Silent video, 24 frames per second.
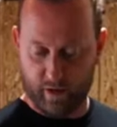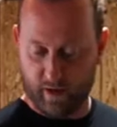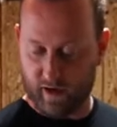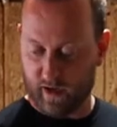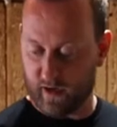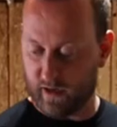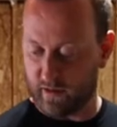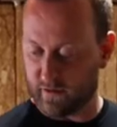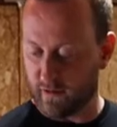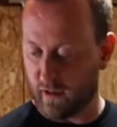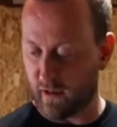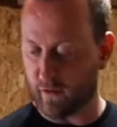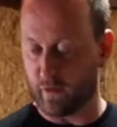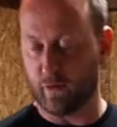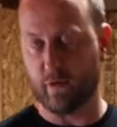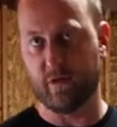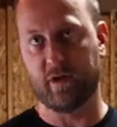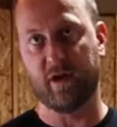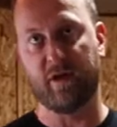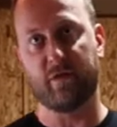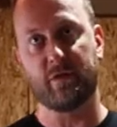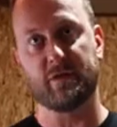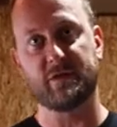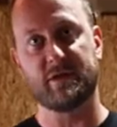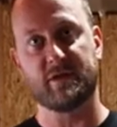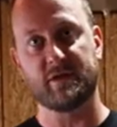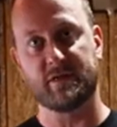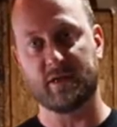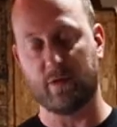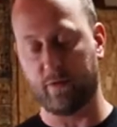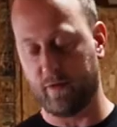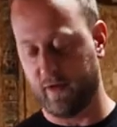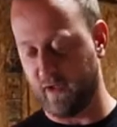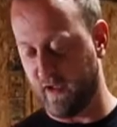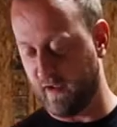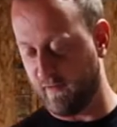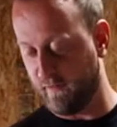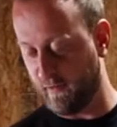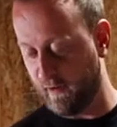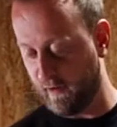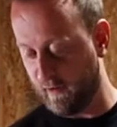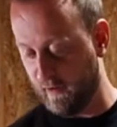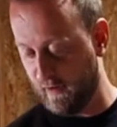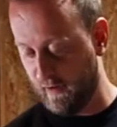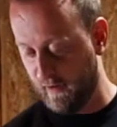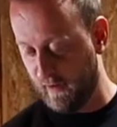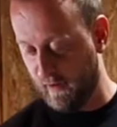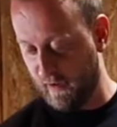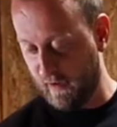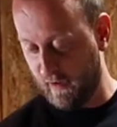and kind of talk through the differences that we have here.